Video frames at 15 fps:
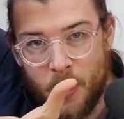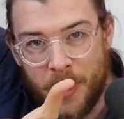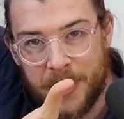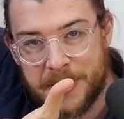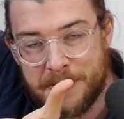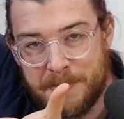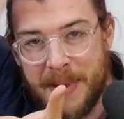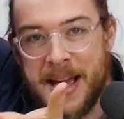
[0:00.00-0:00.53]

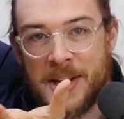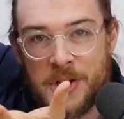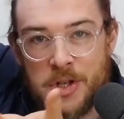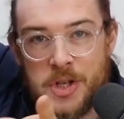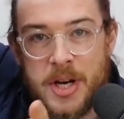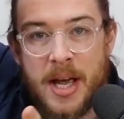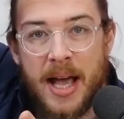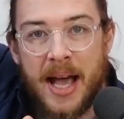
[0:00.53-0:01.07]
was
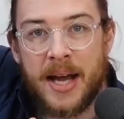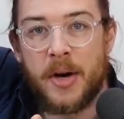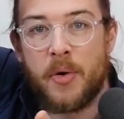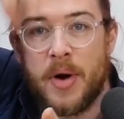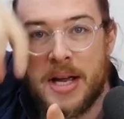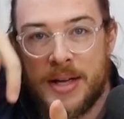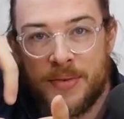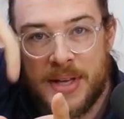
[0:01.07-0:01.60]
mash and
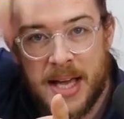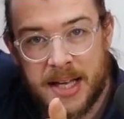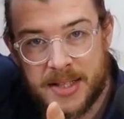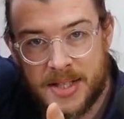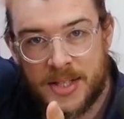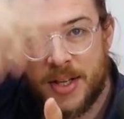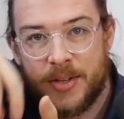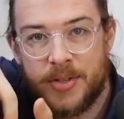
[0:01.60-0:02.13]
gravy and
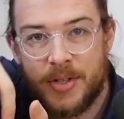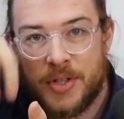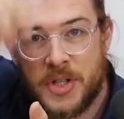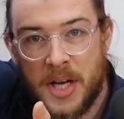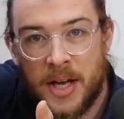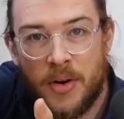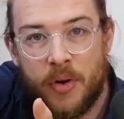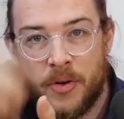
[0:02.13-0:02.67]
sausage
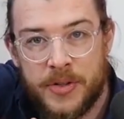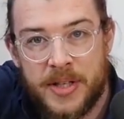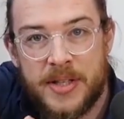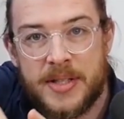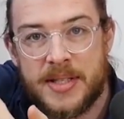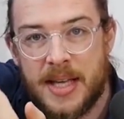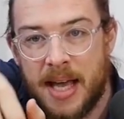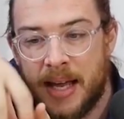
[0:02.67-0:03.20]
and
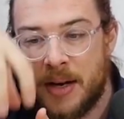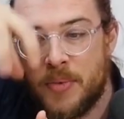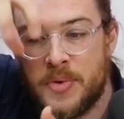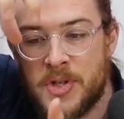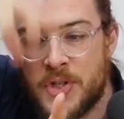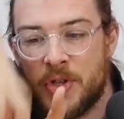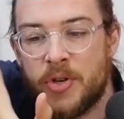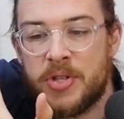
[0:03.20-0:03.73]
onions, and it
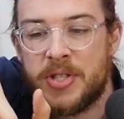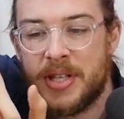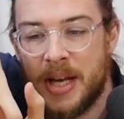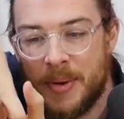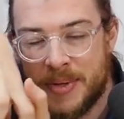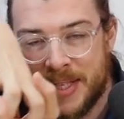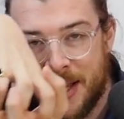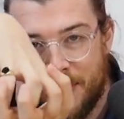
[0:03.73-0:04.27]
was
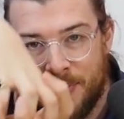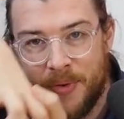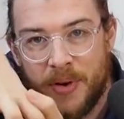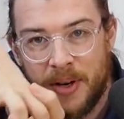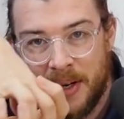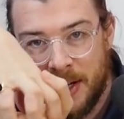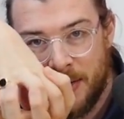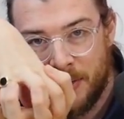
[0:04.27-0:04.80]
like a
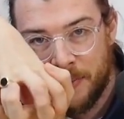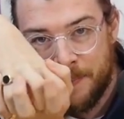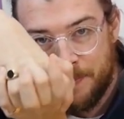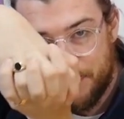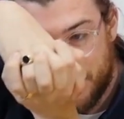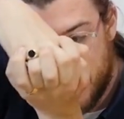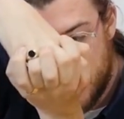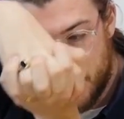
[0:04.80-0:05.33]
fucking little
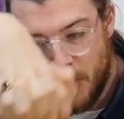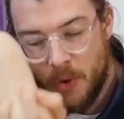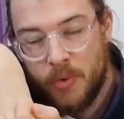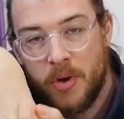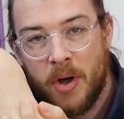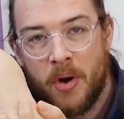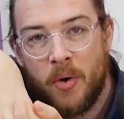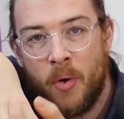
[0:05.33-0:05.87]
toad
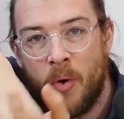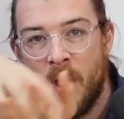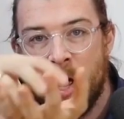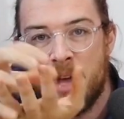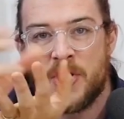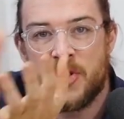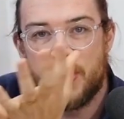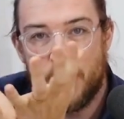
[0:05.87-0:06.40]
in the hole
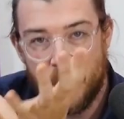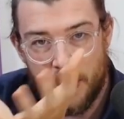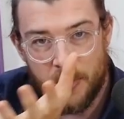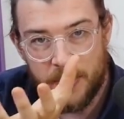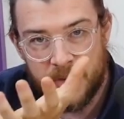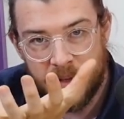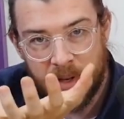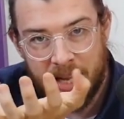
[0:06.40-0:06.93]

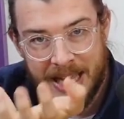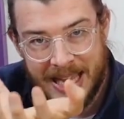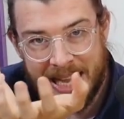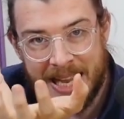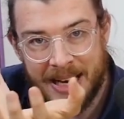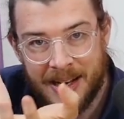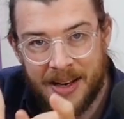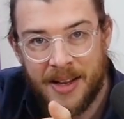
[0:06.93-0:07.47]
served
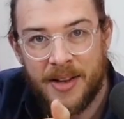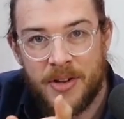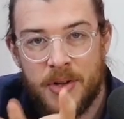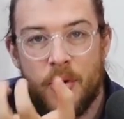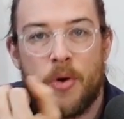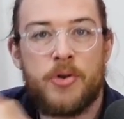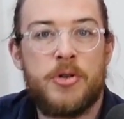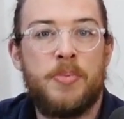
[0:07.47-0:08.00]
in the
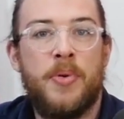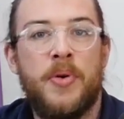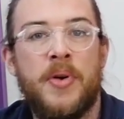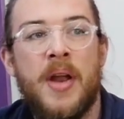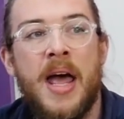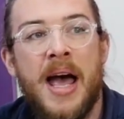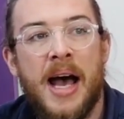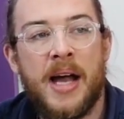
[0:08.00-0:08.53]
Yorkshire
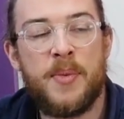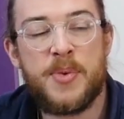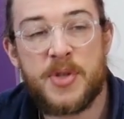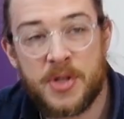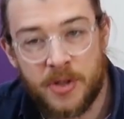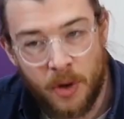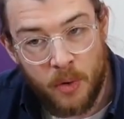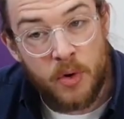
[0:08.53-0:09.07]
pudding, and it was
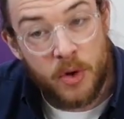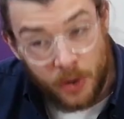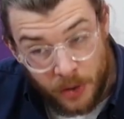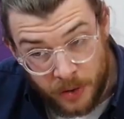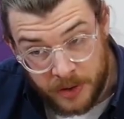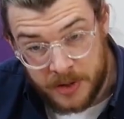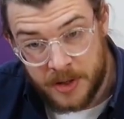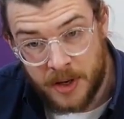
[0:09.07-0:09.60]
so
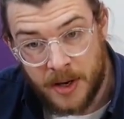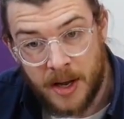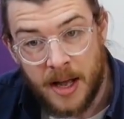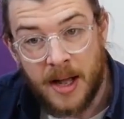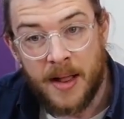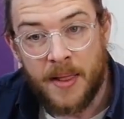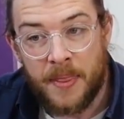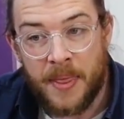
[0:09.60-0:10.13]
good
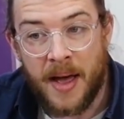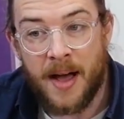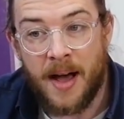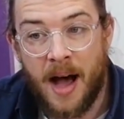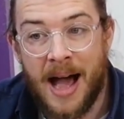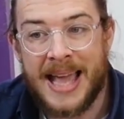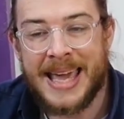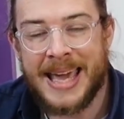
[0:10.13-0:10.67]
that
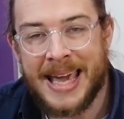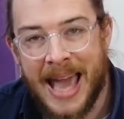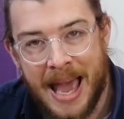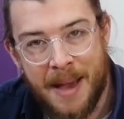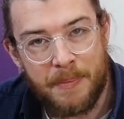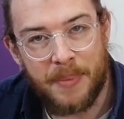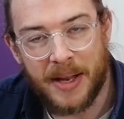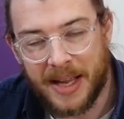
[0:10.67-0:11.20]
I
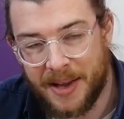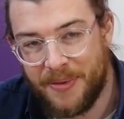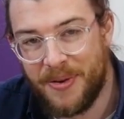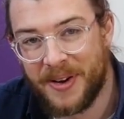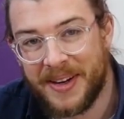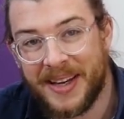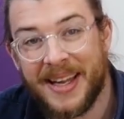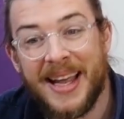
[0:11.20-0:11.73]
kept
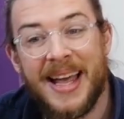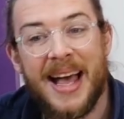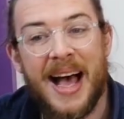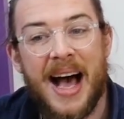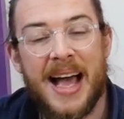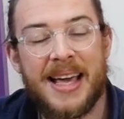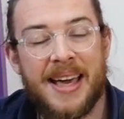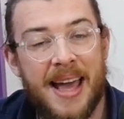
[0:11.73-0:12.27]
going
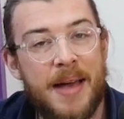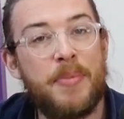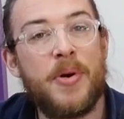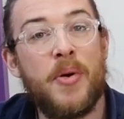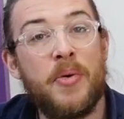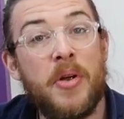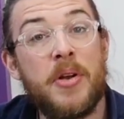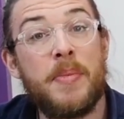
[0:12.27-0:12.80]

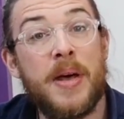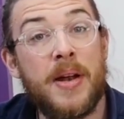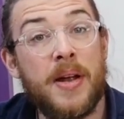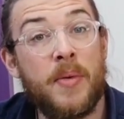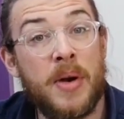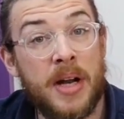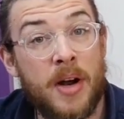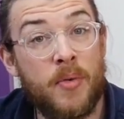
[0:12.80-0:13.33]
on about it
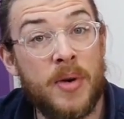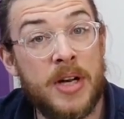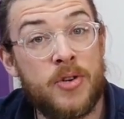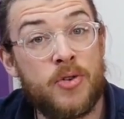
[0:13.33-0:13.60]
when I got really